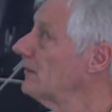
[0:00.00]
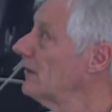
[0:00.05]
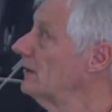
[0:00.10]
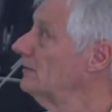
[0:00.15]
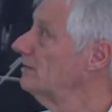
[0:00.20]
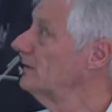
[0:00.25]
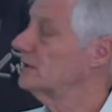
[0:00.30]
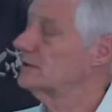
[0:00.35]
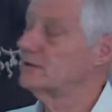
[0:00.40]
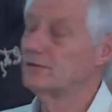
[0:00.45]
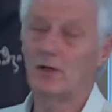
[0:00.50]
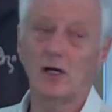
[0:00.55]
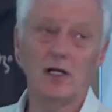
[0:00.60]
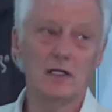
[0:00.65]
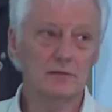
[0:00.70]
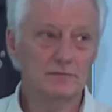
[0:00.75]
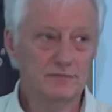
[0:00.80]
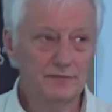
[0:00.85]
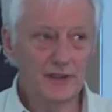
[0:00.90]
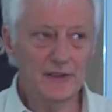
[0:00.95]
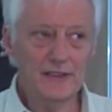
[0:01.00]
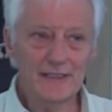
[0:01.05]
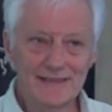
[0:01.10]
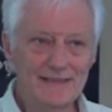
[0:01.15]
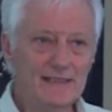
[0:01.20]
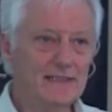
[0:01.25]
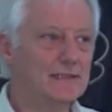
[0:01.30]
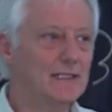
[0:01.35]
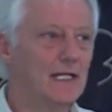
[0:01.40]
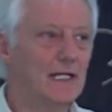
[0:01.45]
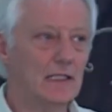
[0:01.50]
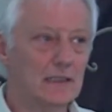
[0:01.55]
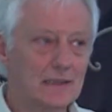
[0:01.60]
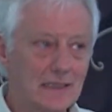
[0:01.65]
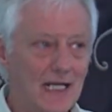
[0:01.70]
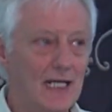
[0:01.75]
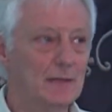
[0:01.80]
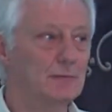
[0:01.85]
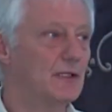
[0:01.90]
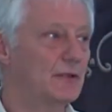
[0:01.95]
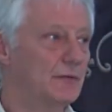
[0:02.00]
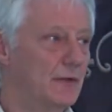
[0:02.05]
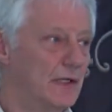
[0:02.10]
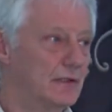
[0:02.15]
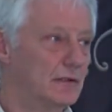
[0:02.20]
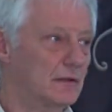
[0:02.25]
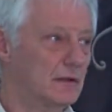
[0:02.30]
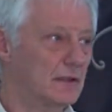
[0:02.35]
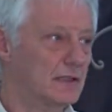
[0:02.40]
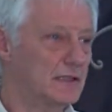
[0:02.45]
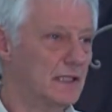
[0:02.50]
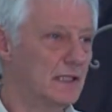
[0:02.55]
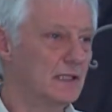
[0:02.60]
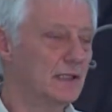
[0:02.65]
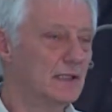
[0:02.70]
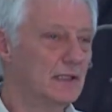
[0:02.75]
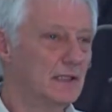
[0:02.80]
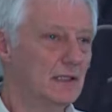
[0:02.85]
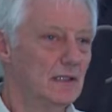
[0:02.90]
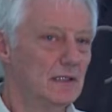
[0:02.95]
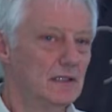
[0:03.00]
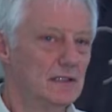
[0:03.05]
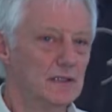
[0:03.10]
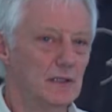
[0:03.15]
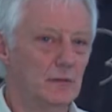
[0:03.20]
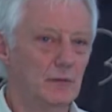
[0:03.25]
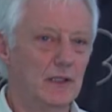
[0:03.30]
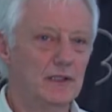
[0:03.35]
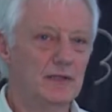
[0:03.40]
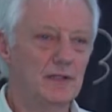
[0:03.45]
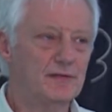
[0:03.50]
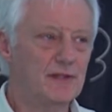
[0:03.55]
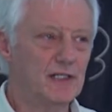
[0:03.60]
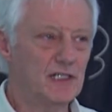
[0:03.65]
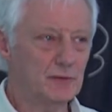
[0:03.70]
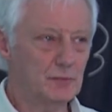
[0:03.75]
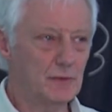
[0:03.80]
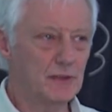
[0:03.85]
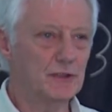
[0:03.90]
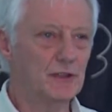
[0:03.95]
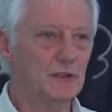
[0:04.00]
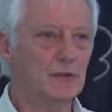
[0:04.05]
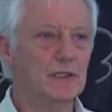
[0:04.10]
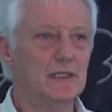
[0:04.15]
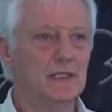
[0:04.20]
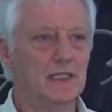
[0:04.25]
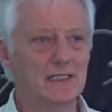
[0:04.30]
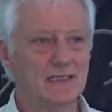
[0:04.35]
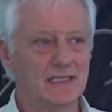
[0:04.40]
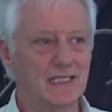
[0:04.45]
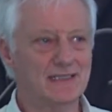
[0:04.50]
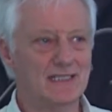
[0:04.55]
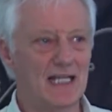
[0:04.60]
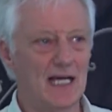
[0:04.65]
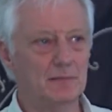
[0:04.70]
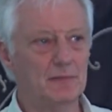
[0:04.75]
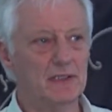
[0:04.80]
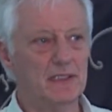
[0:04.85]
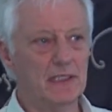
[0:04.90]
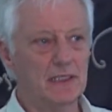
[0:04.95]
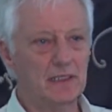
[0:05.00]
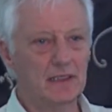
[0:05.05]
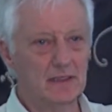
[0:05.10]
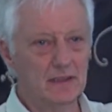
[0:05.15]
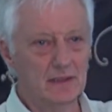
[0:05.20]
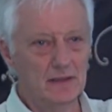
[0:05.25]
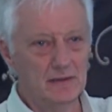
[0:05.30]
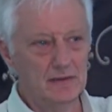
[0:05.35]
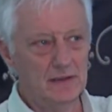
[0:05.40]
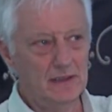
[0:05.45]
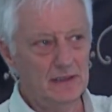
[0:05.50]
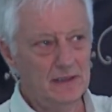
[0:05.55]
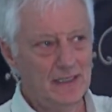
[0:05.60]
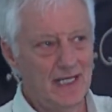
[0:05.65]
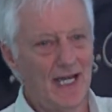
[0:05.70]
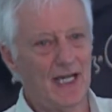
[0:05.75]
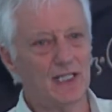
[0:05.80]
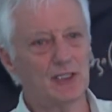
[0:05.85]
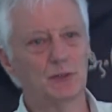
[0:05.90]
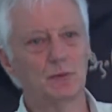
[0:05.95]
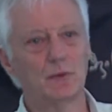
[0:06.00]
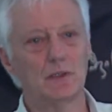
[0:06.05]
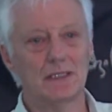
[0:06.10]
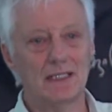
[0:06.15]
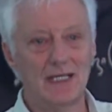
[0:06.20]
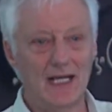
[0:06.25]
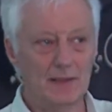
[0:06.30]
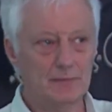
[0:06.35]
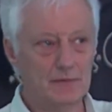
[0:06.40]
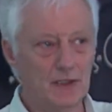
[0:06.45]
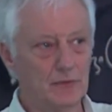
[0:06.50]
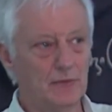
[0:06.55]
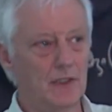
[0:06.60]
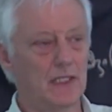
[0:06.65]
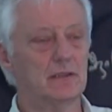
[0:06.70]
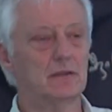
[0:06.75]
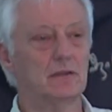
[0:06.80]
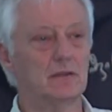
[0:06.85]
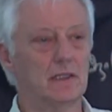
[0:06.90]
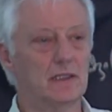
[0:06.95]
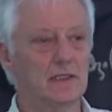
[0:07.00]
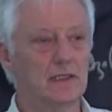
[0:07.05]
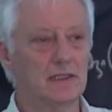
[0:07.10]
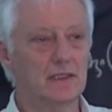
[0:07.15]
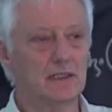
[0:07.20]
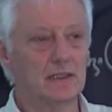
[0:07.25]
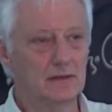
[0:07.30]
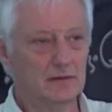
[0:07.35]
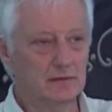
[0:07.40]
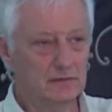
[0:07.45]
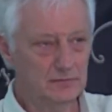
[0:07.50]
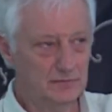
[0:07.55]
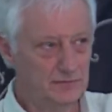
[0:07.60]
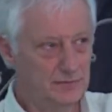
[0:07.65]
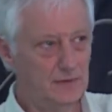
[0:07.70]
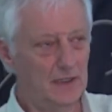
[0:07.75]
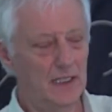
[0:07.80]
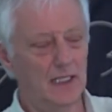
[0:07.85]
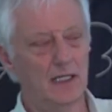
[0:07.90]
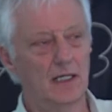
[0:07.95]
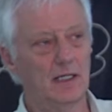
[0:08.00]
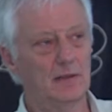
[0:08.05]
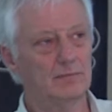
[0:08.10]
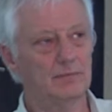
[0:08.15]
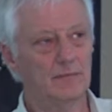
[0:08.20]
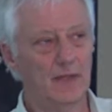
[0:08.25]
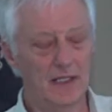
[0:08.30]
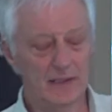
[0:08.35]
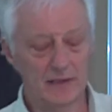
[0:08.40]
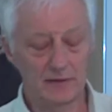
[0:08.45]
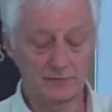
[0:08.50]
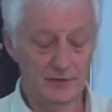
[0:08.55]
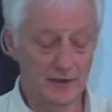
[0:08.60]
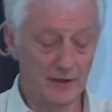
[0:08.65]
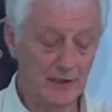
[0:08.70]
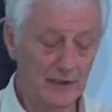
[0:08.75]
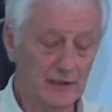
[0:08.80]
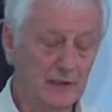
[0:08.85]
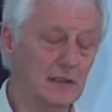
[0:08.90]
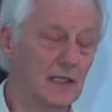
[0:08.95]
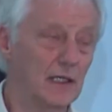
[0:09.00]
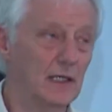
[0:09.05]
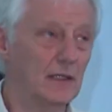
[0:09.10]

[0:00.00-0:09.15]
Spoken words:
First of all, very detailed climate records. So one of the things we're doing is examining the actual climate record at a very